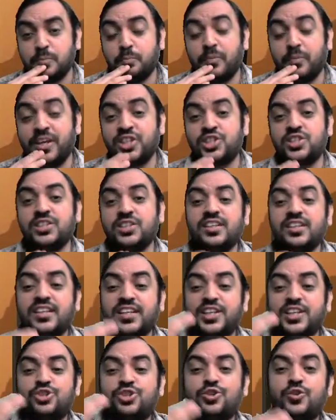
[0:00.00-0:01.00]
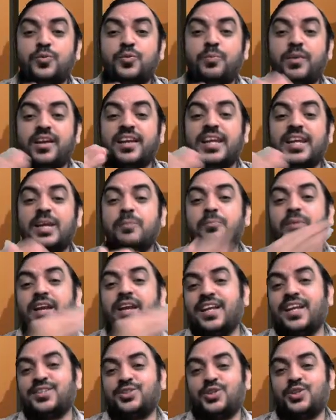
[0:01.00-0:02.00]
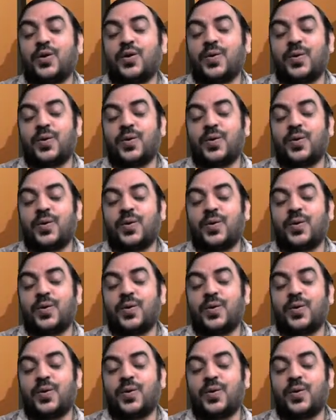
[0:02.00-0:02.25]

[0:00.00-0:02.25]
machinery should be replaced or